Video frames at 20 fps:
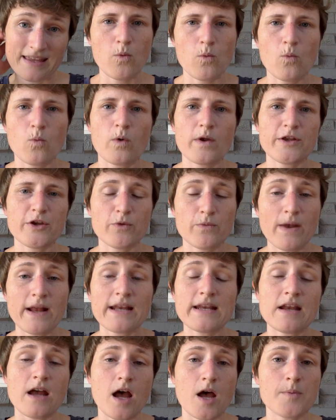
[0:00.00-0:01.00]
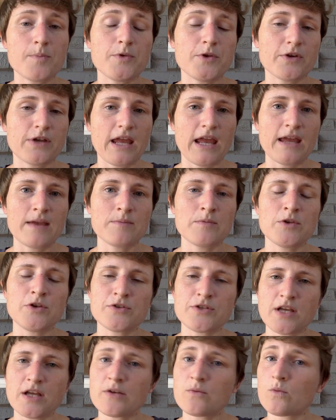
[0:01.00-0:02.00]
When you're ready to up your game, you're
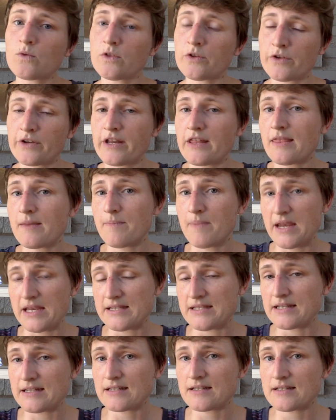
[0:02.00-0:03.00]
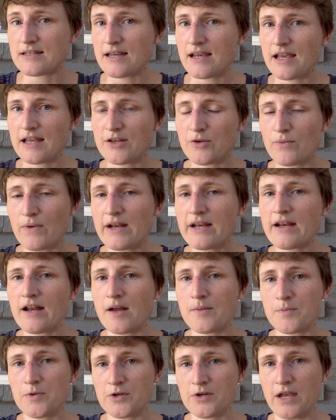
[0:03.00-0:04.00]
done learning the basics, and you're ready to
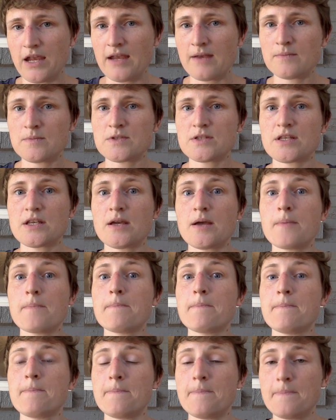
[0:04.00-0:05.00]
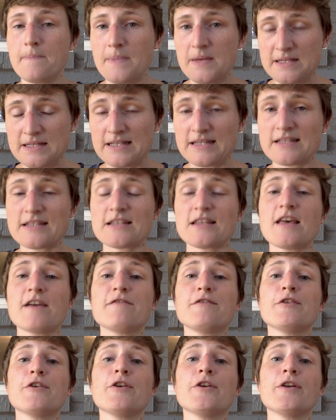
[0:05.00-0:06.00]
up your game to business
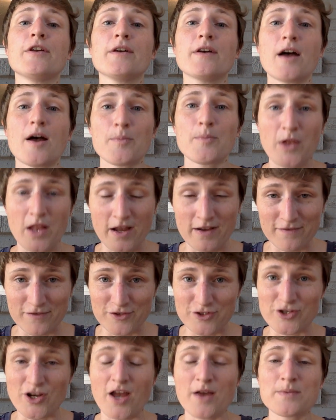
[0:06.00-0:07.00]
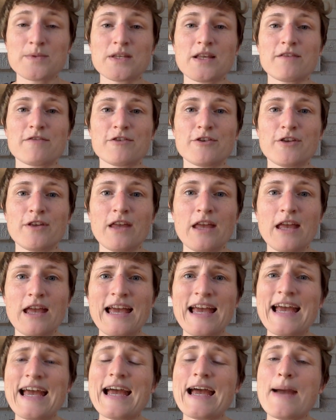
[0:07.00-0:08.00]
level, applying for jobs level,
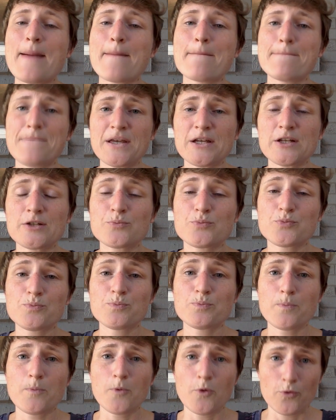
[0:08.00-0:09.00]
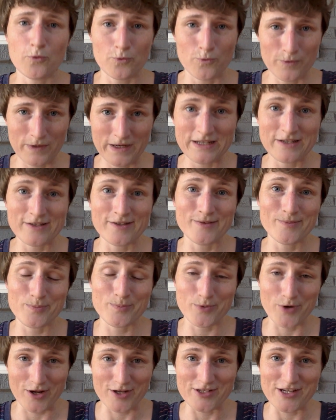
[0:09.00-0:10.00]
build real
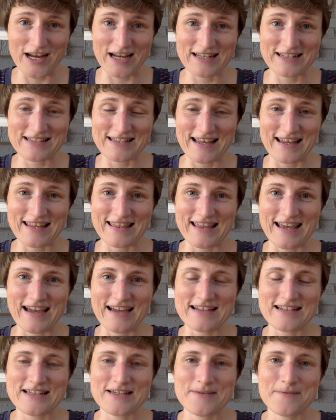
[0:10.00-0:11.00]
projects like that.